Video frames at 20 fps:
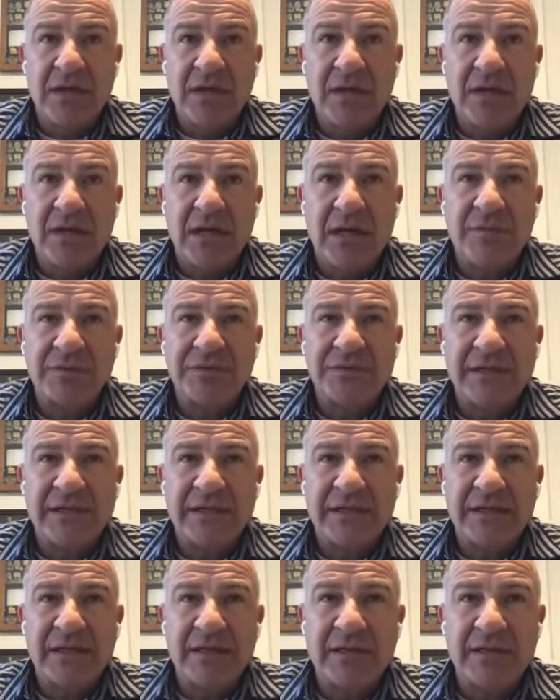uh, I would
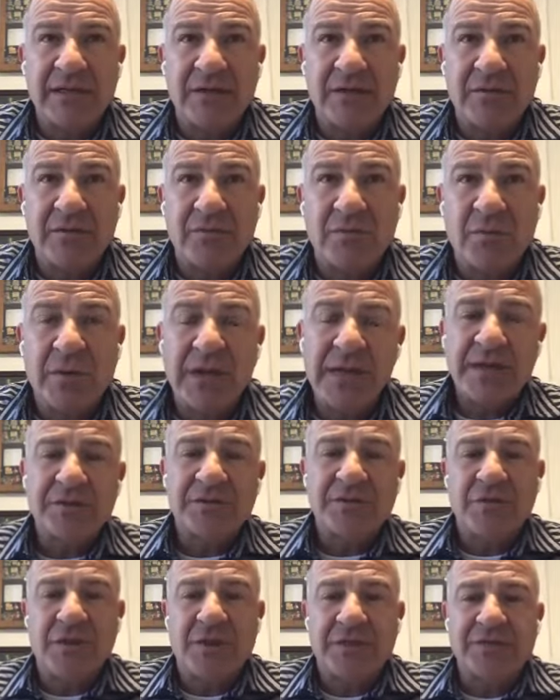say, uh,
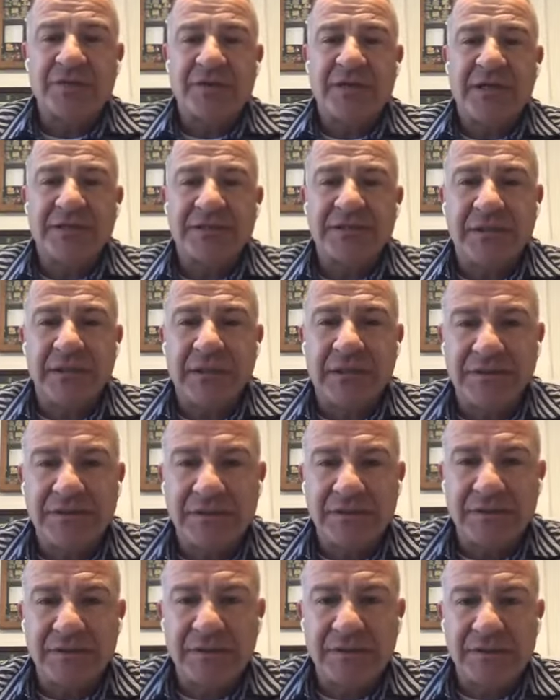reconstruction
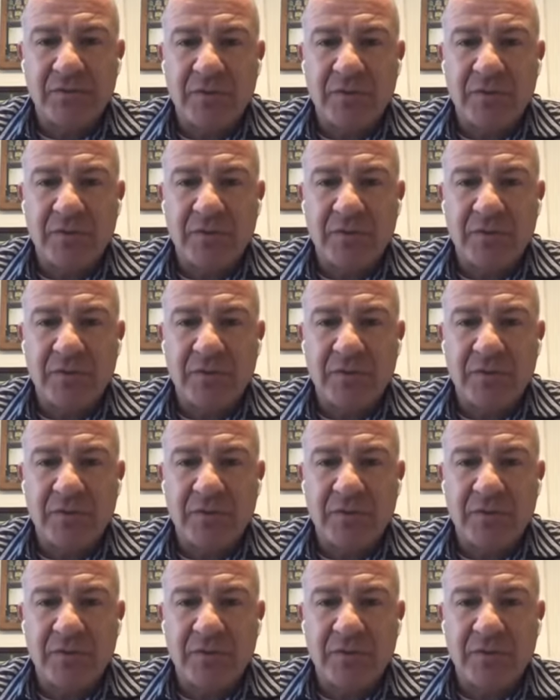installations is